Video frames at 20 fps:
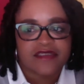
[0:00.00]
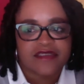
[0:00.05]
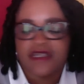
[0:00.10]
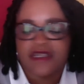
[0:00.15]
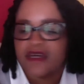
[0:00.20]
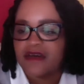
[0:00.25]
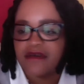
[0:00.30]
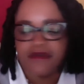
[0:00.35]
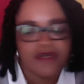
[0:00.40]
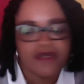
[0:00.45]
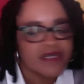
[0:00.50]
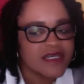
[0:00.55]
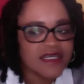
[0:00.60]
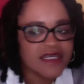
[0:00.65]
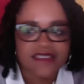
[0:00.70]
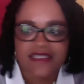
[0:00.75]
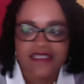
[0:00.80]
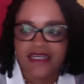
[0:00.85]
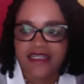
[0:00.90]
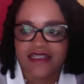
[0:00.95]
No,
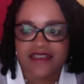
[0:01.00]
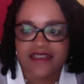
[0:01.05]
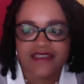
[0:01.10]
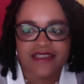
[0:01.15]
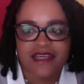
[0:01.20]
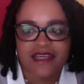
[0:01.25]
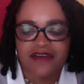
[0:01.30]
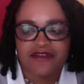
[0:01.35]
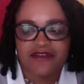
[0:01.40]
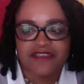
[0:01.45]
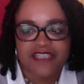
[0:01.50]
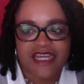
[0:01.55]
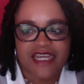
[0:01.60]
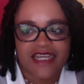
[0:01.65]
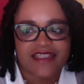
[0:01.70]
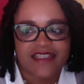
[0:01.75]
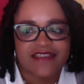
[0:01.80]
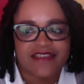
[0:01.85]
no, Johnny.